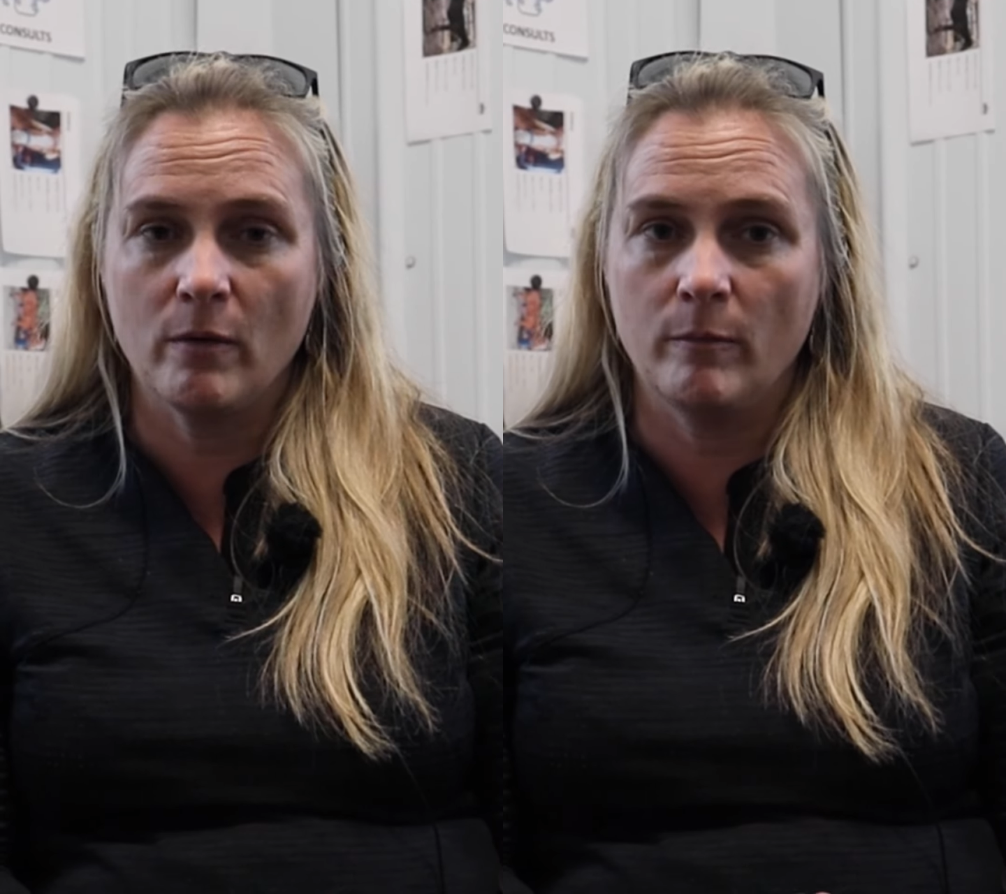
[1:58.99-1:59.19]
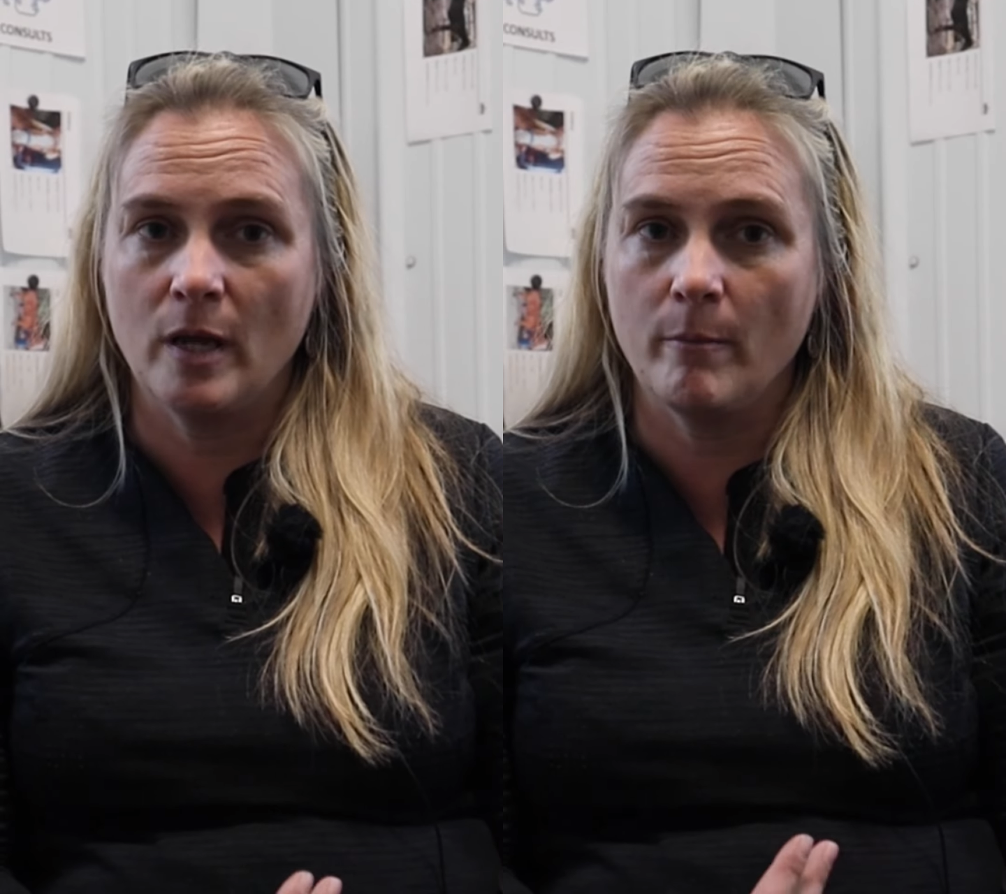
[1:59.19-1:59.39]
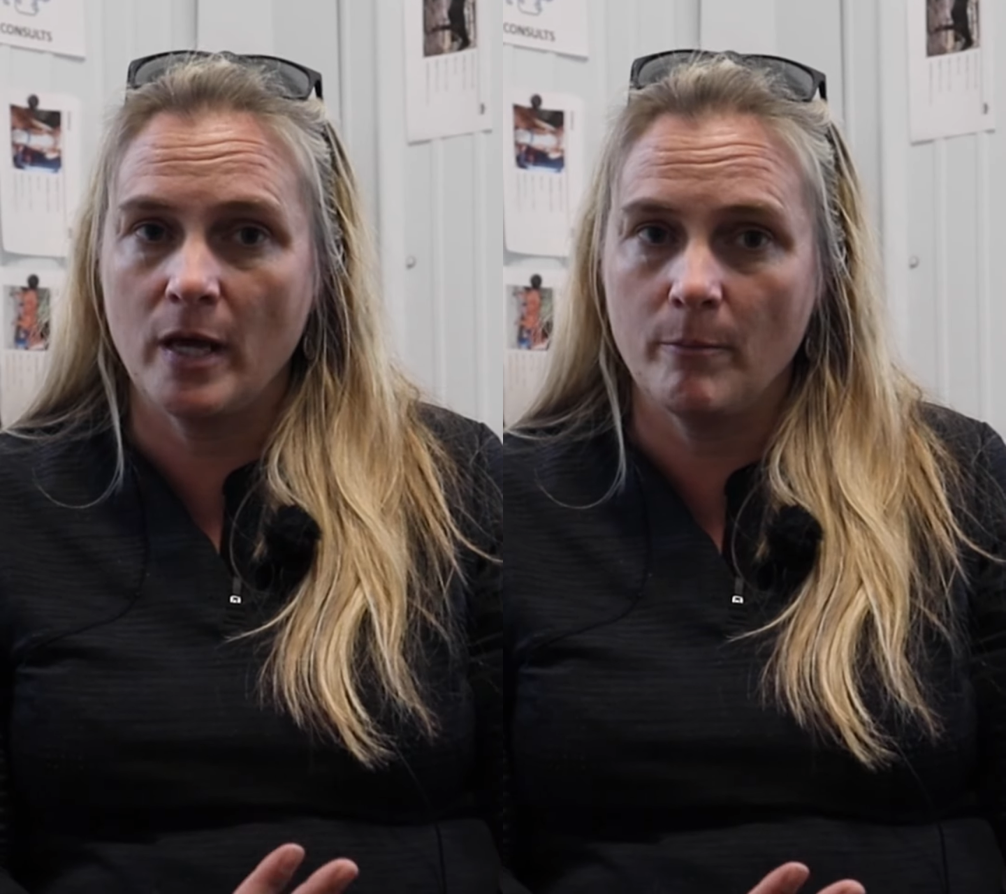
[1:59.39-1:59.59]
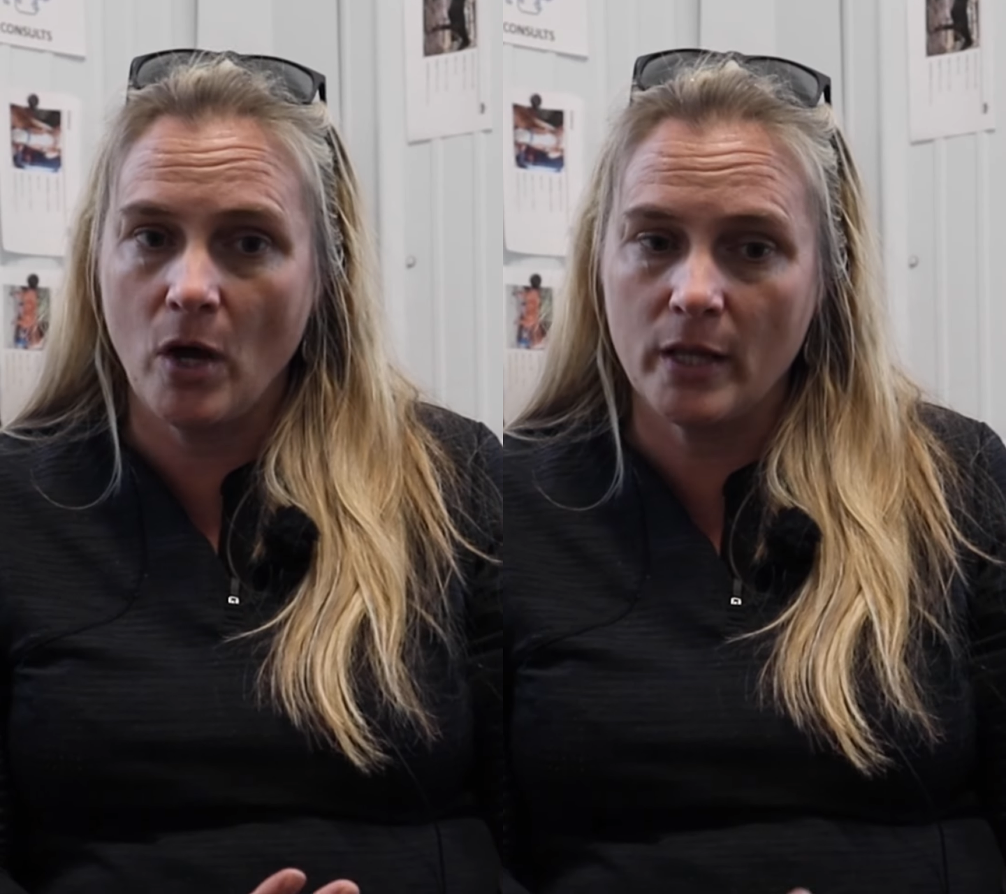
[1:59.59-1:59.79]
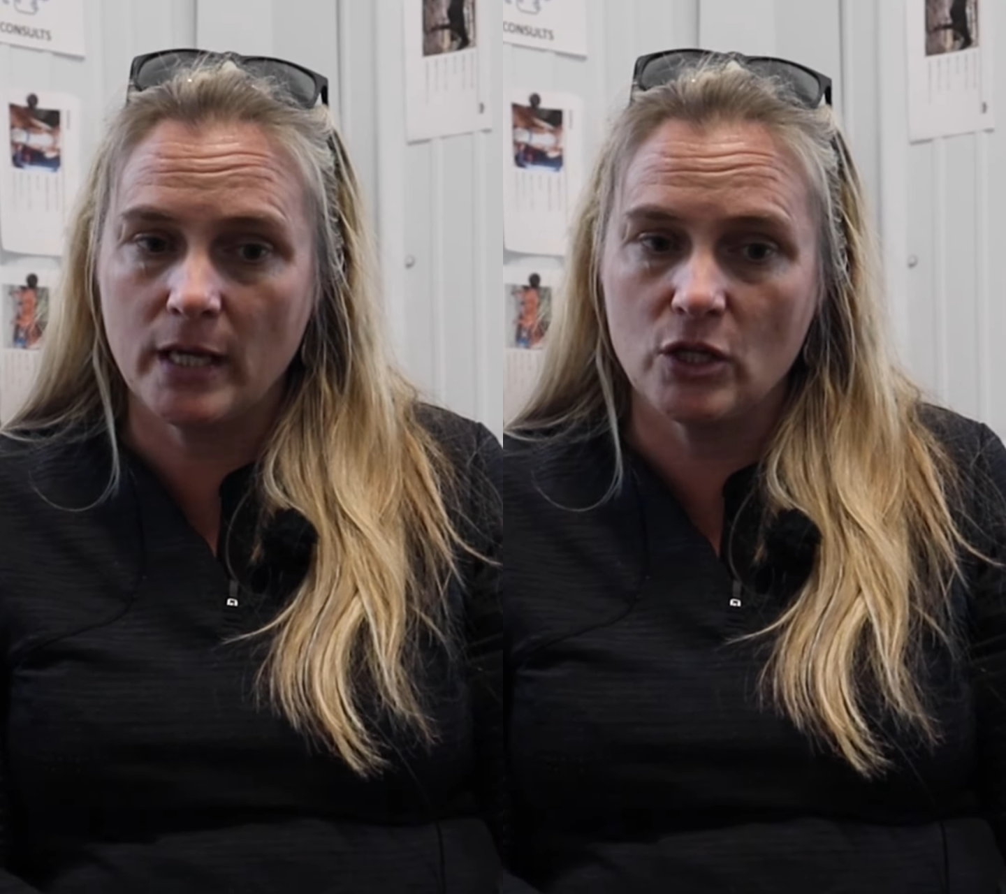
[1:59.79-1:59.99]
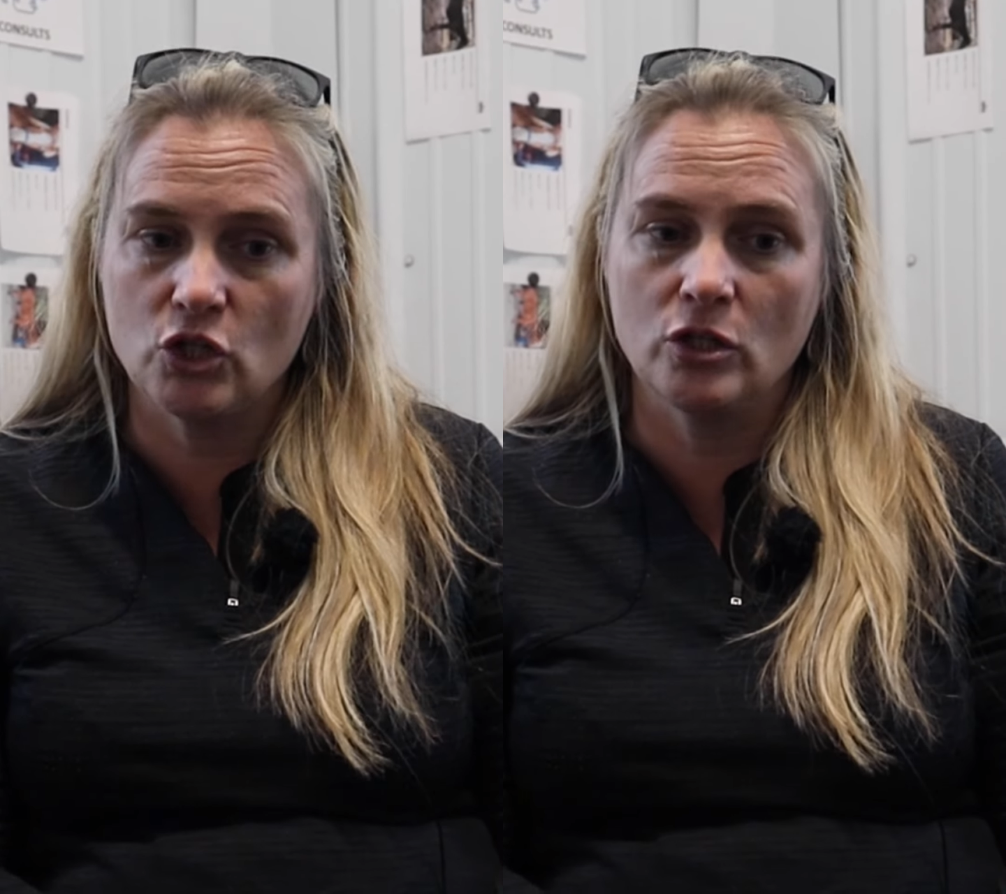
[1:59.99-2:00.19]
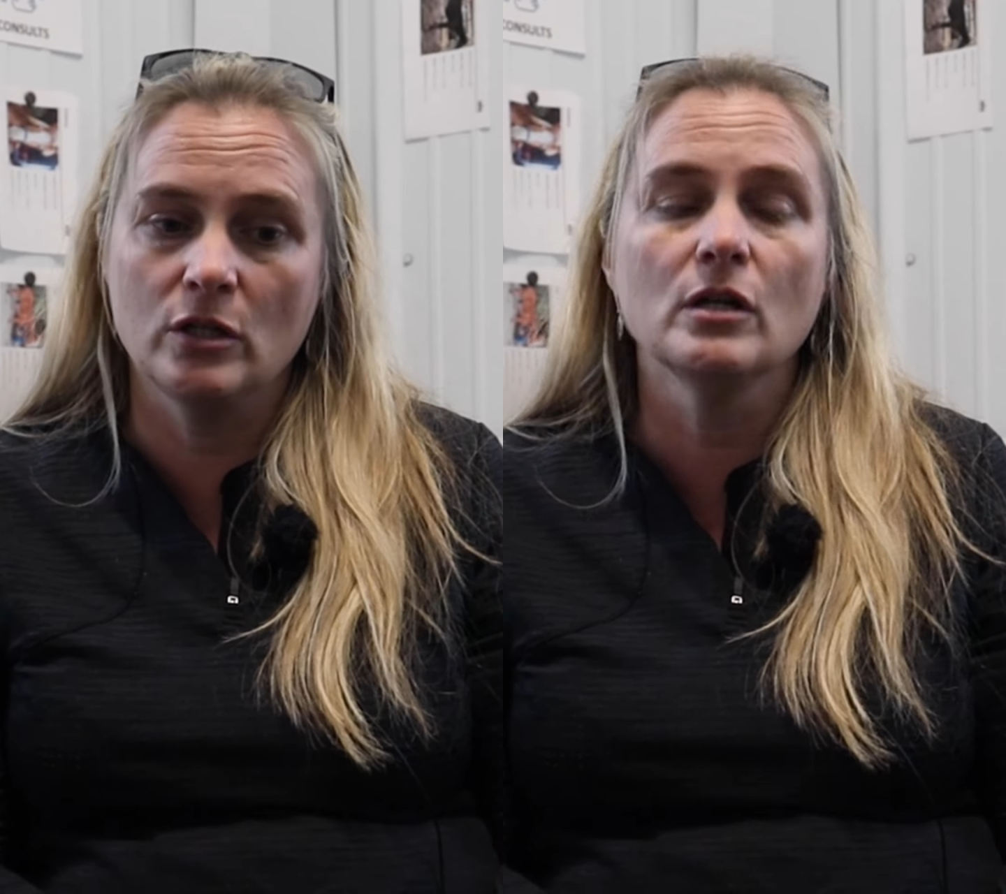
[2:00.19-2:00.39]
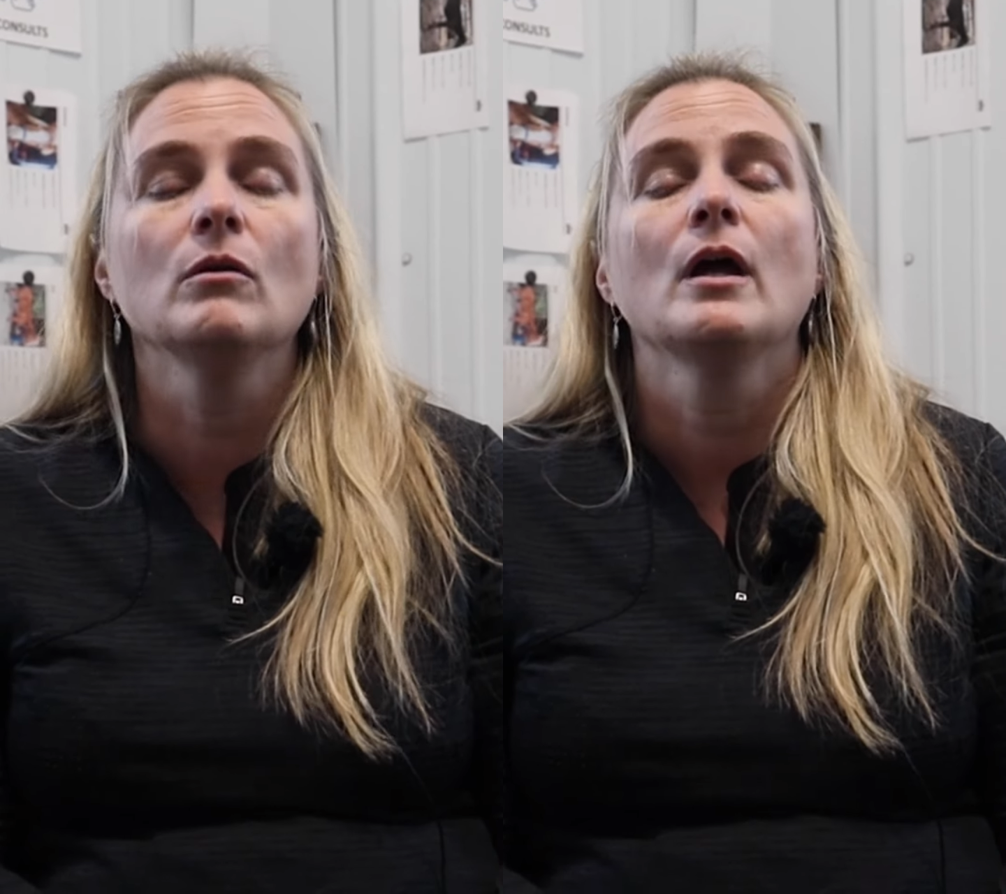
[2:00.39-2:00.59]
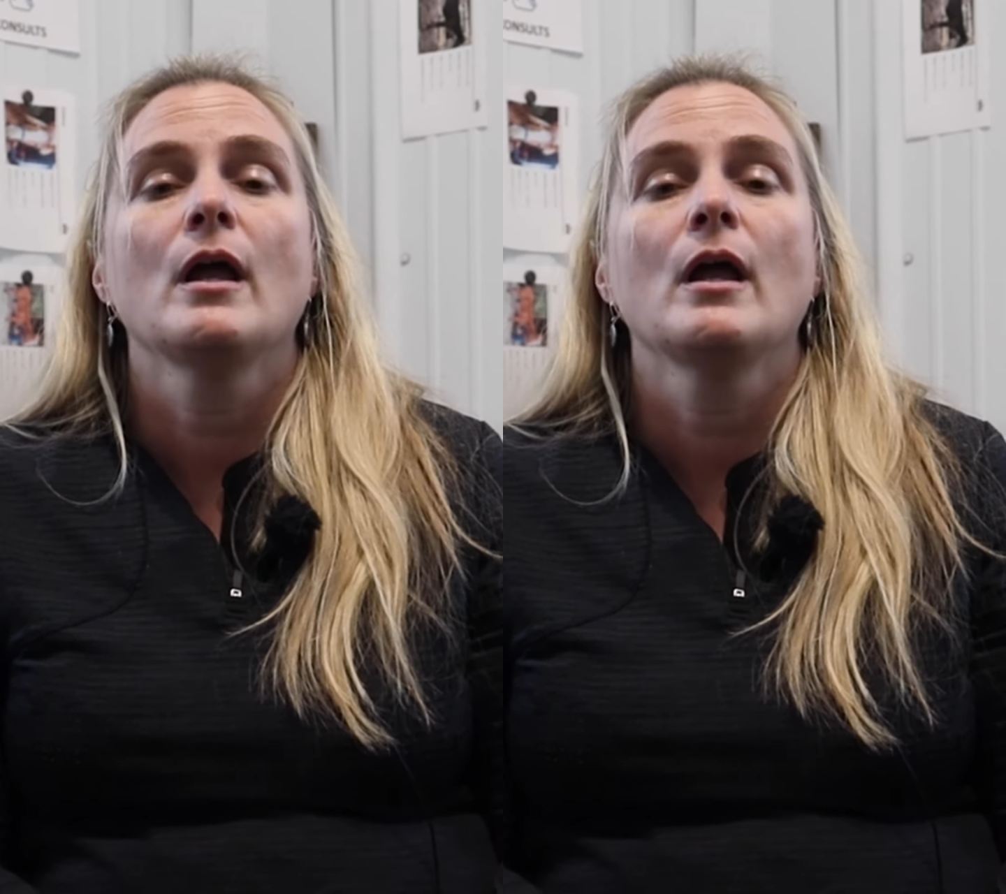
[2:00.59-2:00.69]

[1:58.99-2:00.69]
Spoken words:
It would be a metabolic issue,